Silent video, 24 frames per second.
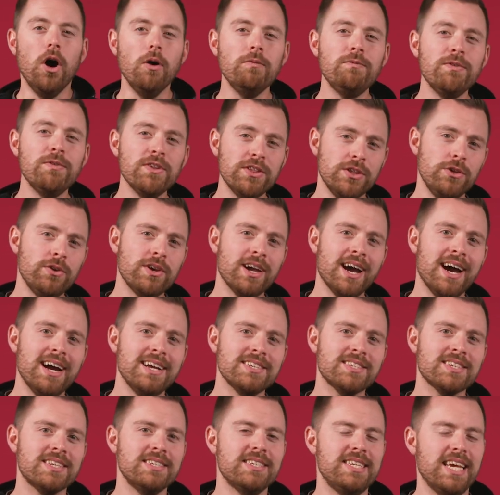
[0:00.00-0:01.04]
Hopefully you
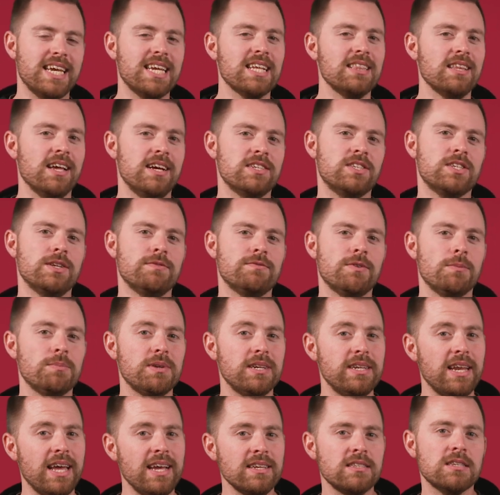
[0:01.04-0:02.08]
guys can take a lesson from
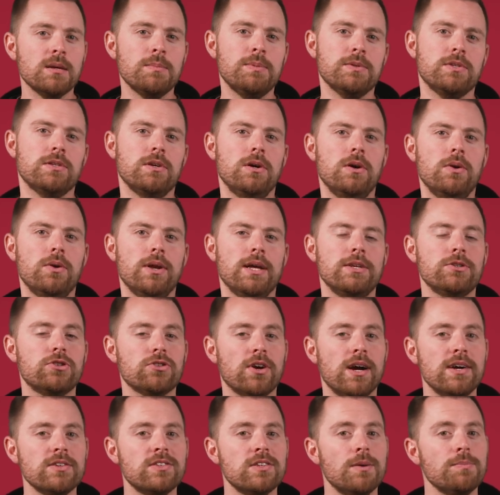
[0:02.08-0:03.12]
today's episode and
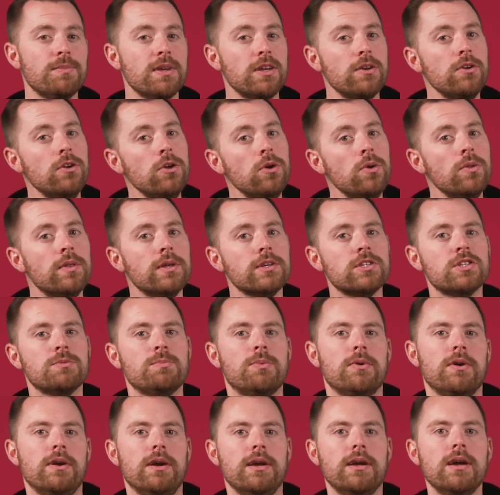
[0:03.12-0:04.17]
try something new this
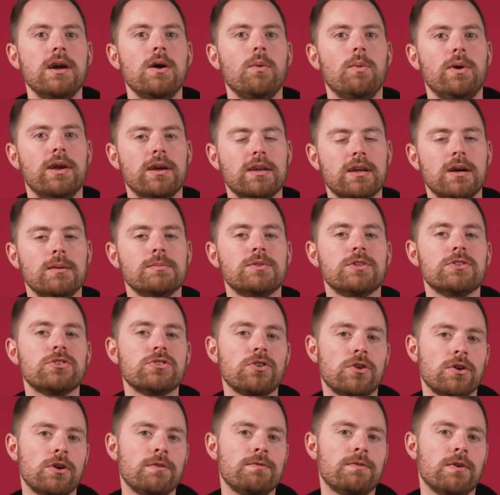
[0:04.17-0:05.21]
spring when it comes to
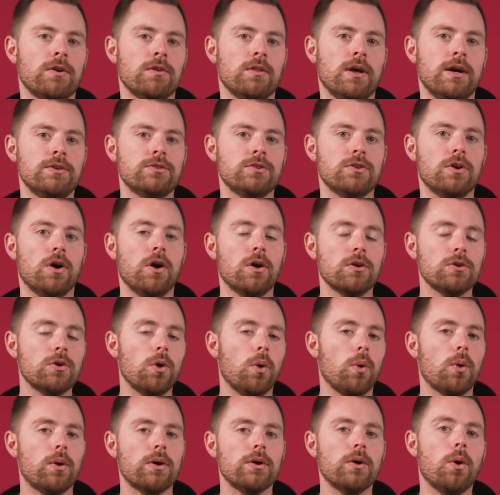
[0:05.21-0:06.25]
starter fertilizer on
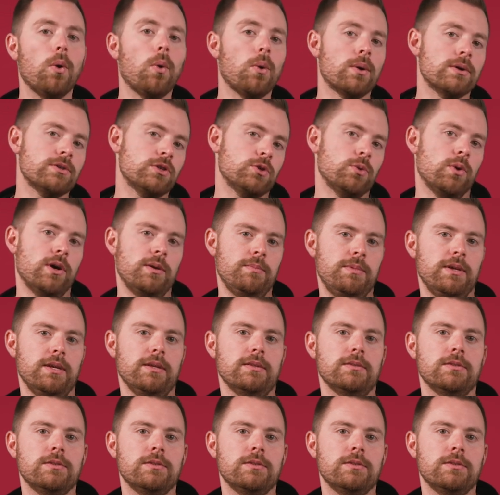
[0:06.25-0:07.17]
corn or soybeans.